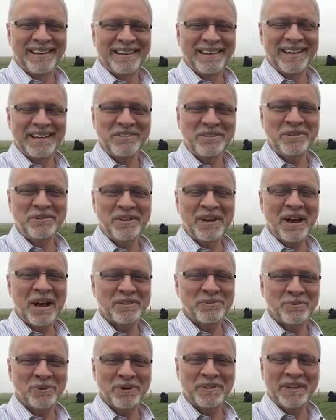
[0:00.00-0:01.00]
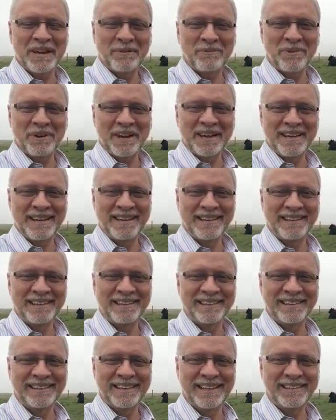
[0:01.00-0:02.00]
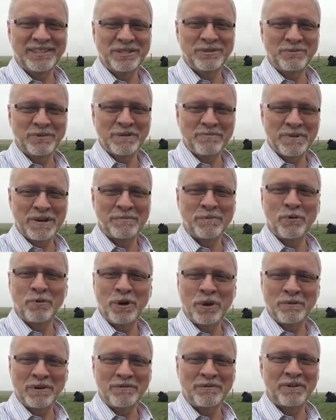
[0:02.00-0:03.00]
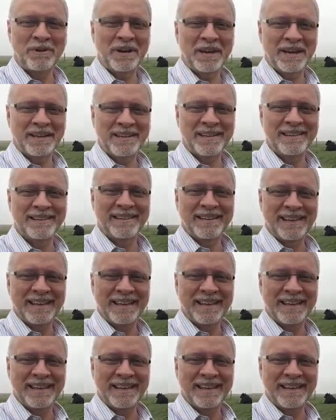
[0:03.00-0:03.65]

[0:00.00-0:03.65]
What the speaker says: Let's do God's word that way. Let's remember what we've read